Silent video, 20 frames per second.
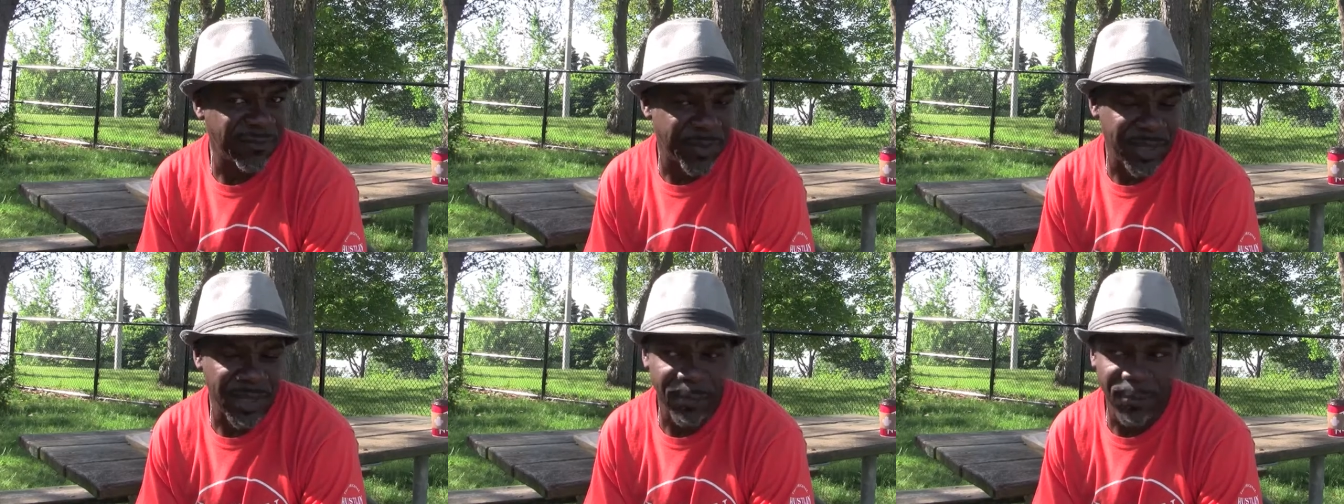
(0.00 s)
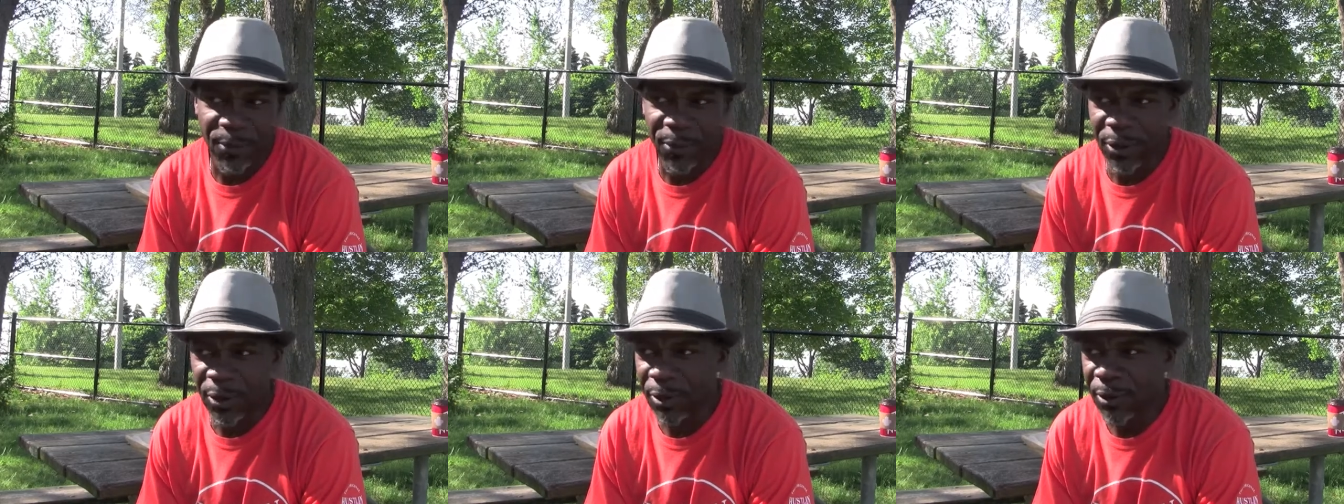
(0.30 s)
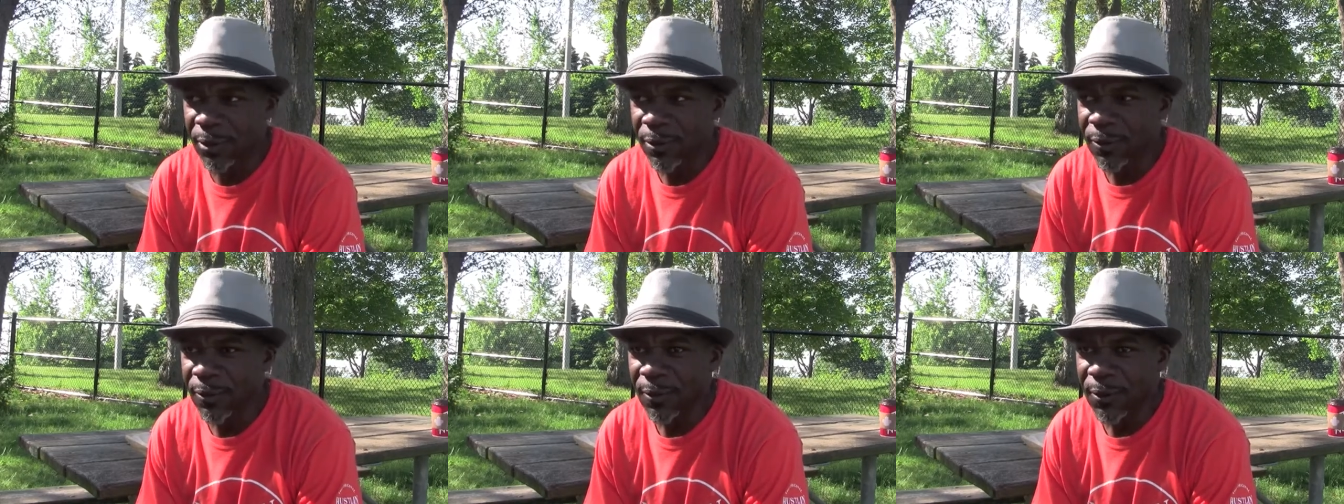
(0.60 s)
people
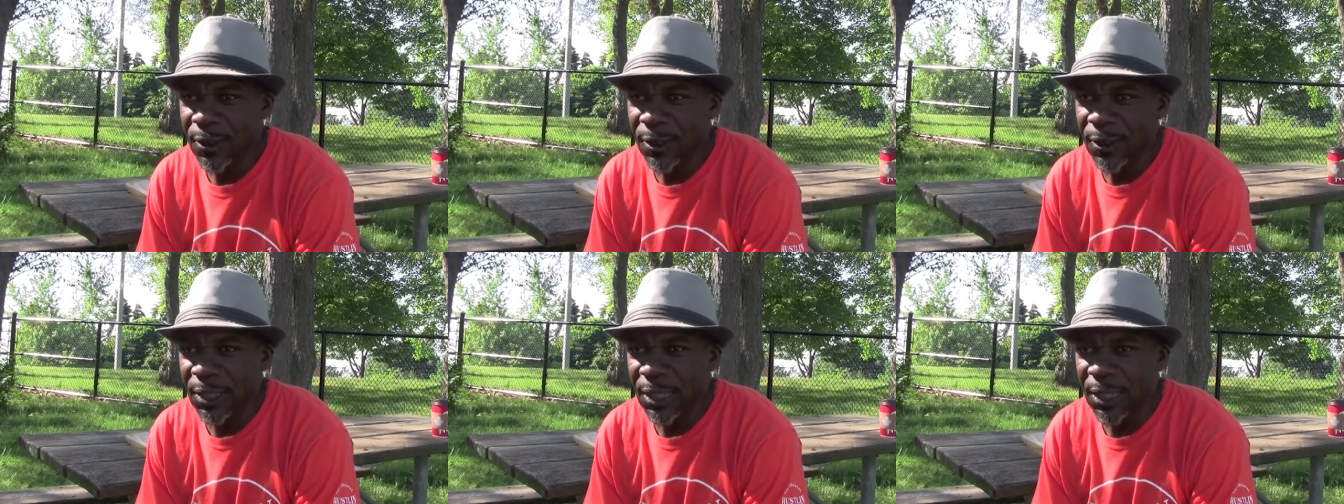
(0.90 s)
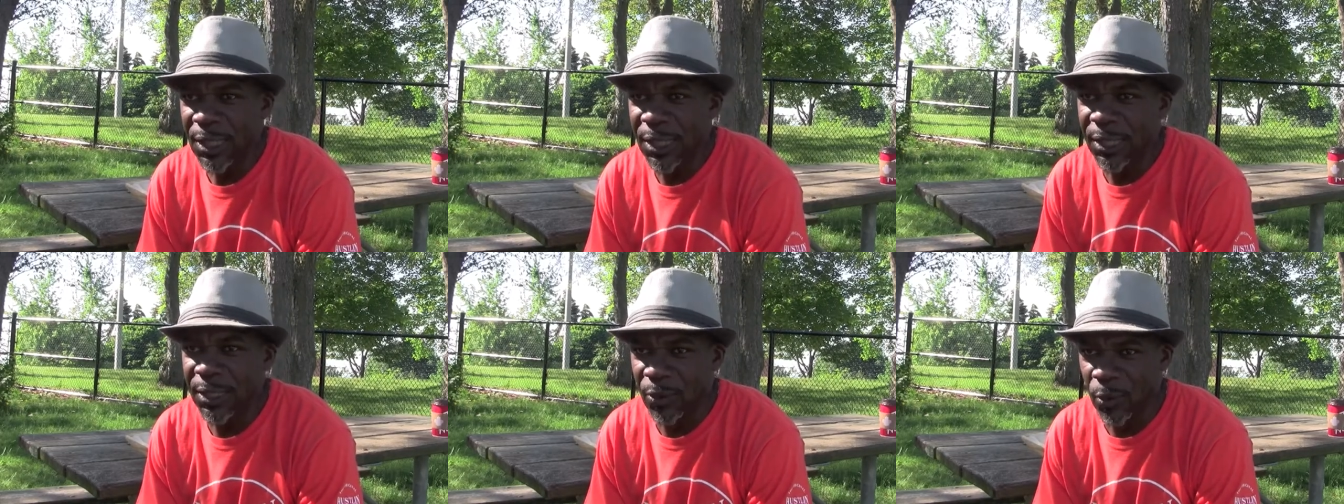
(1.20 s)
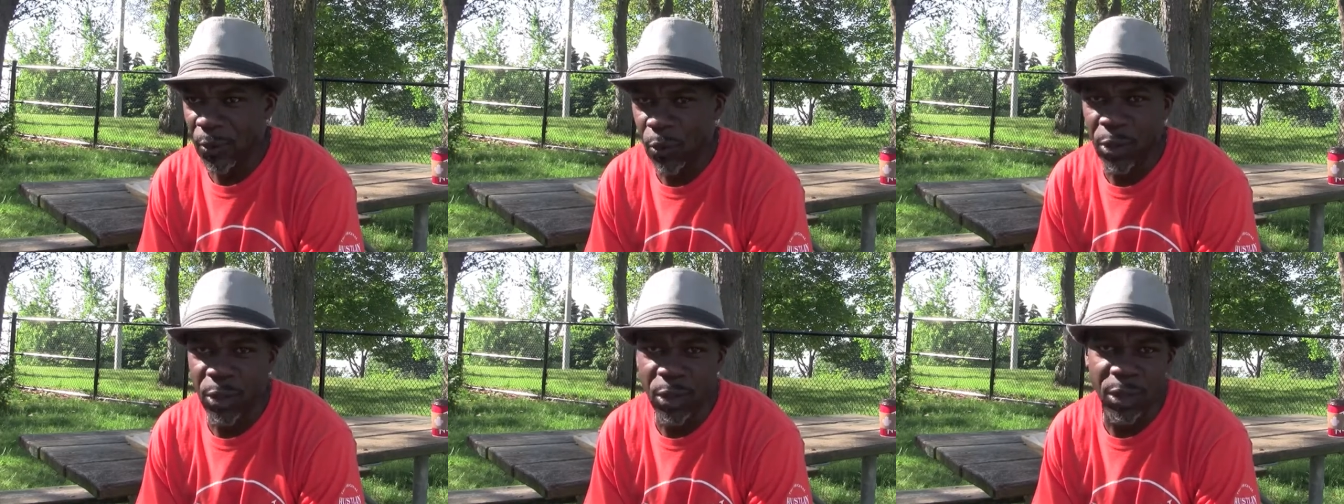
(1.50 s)
in the
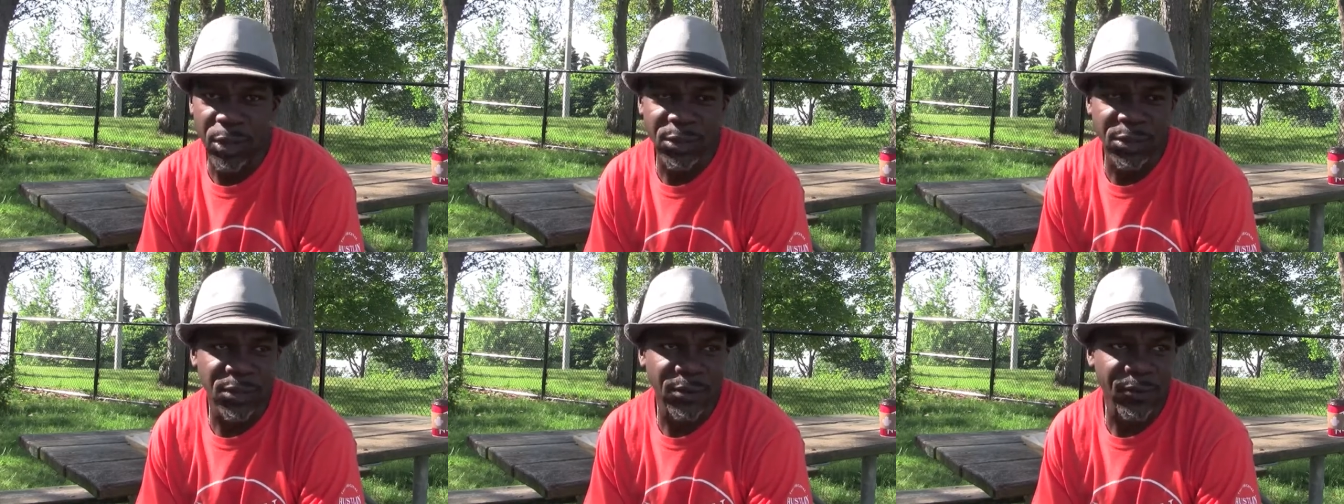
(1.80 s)
world.